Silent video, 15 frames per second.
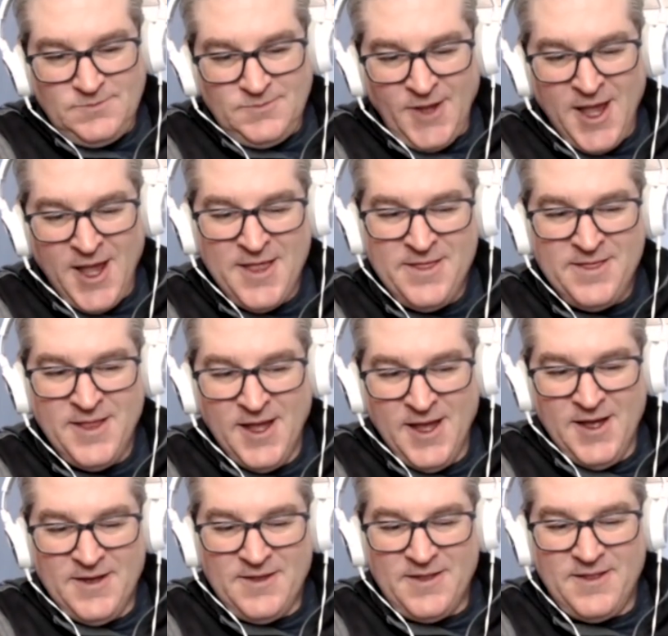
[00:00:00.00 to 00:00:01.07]
and
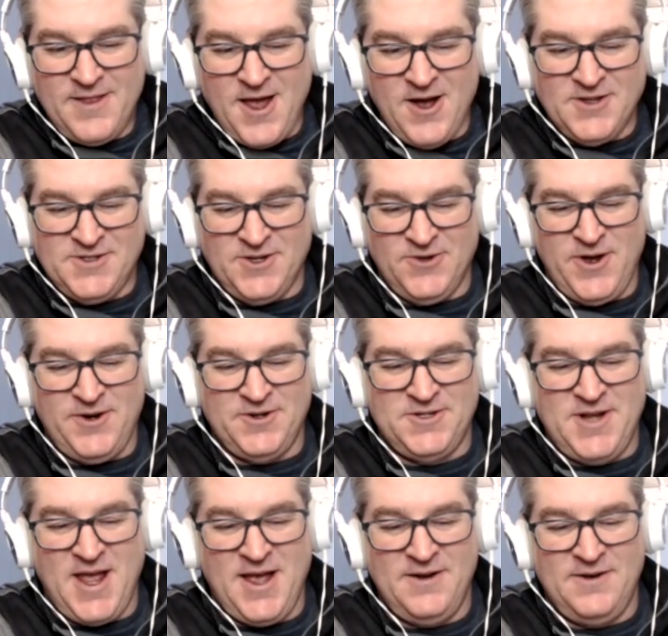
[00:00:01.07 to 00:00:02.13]
they also
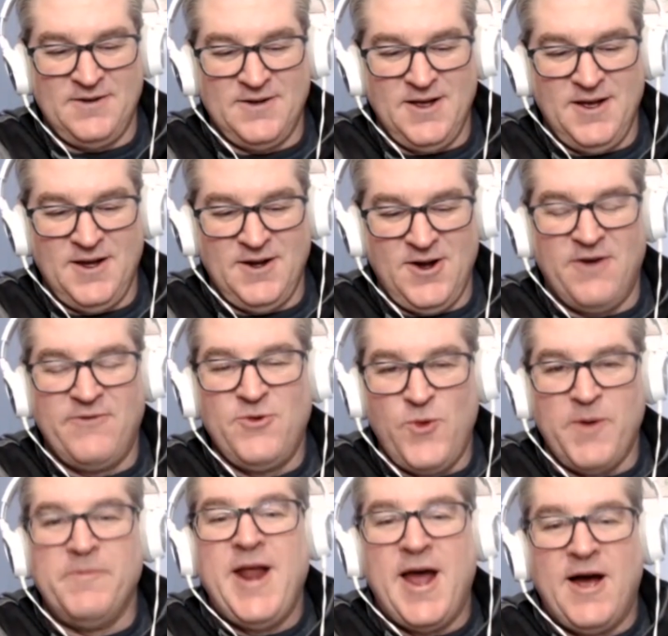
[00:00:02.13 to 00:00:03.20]
understand golf
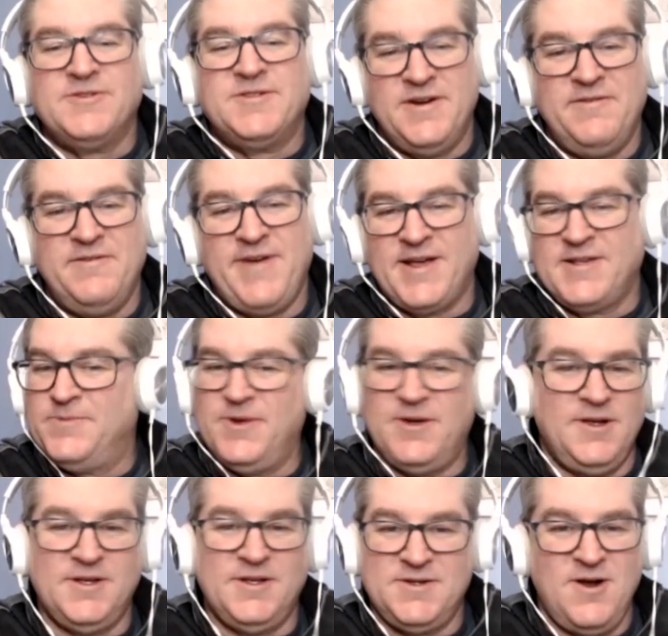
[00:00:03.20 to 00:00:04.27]
equipment now is an
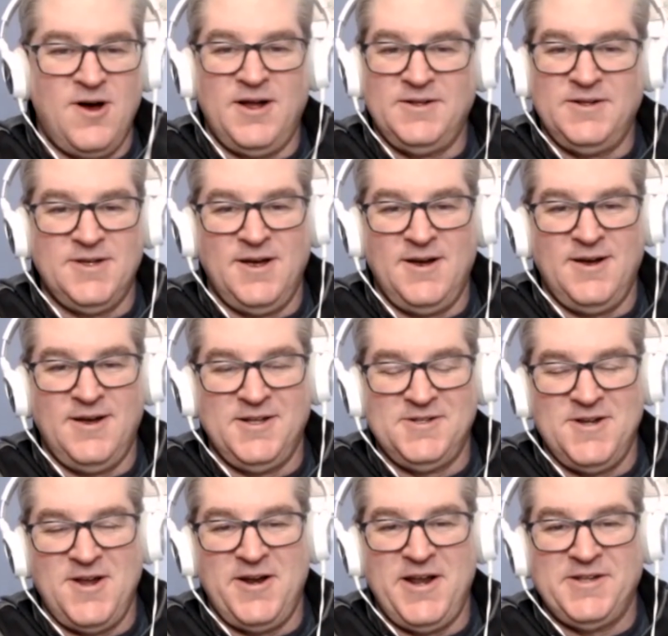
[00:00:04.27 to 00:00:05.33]
investment. It's not
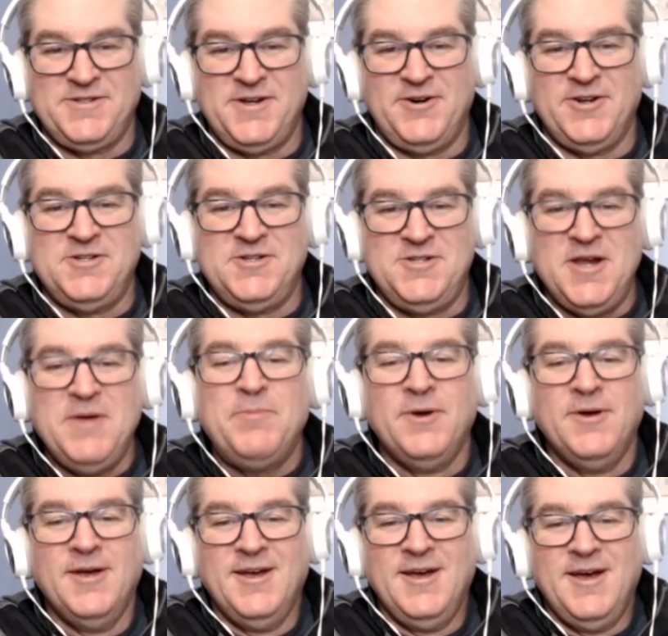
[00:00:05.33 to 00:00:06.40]
necessarily cheap.
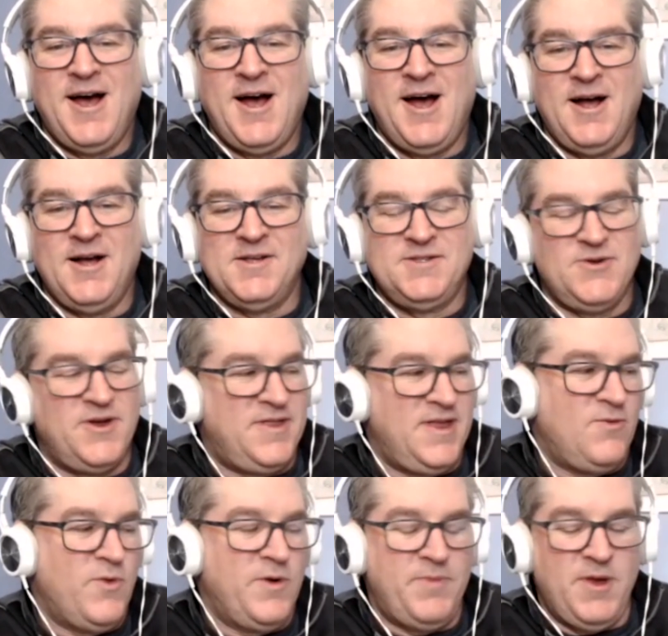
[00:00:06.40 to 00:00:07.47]
So I
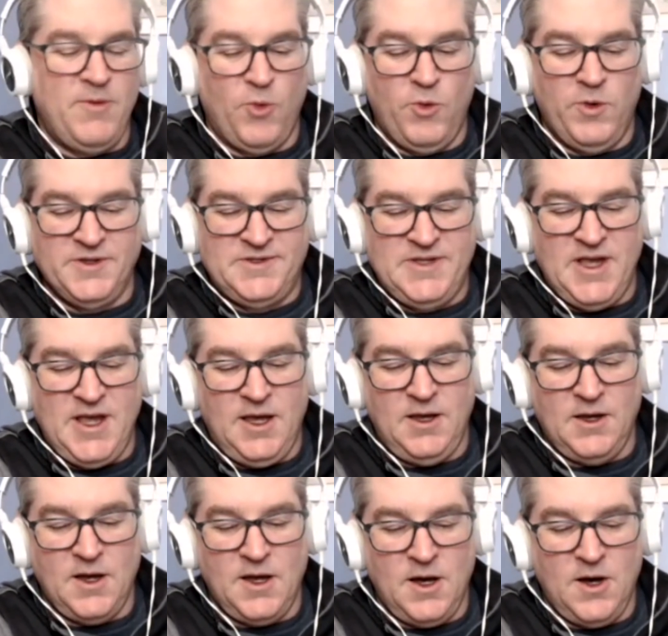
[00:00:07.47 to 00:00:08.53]
think what people will
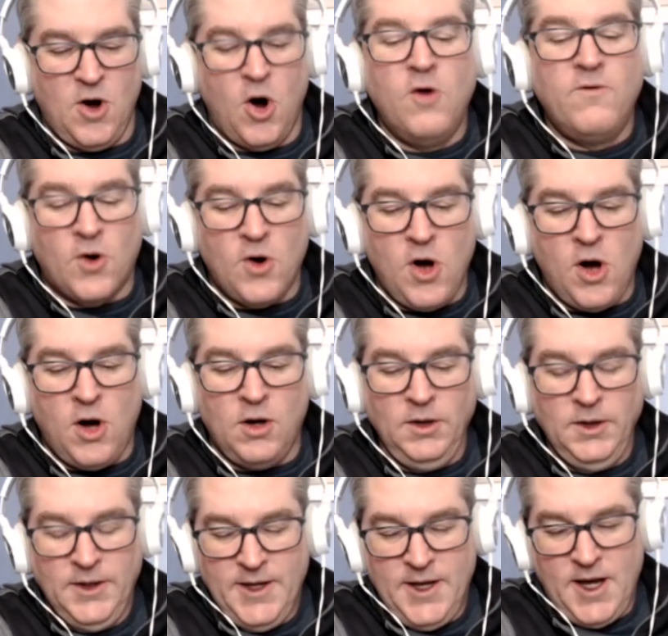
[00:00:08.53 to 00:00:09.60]
see overall,
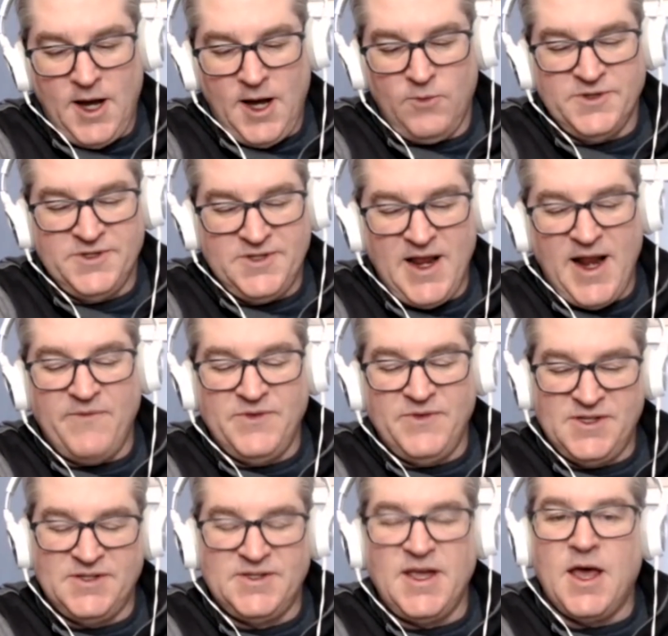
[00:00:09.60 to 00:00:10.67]
we'll see an
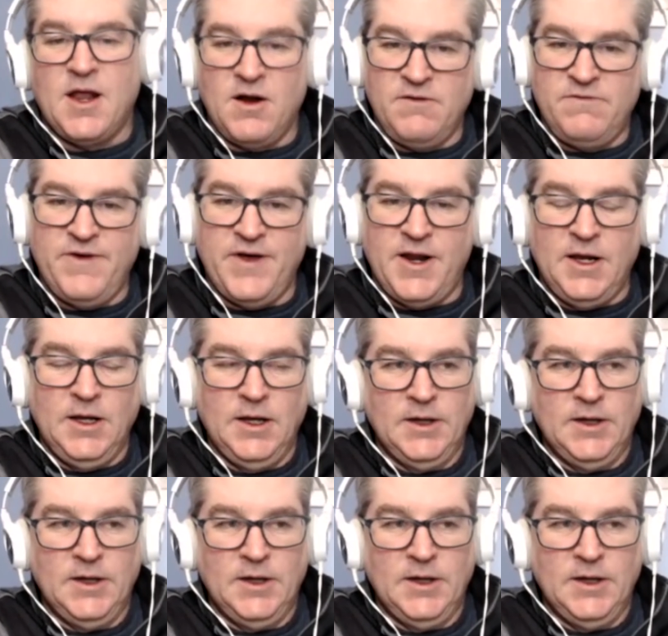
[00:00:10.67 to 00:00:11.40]
emphasis again on fitting.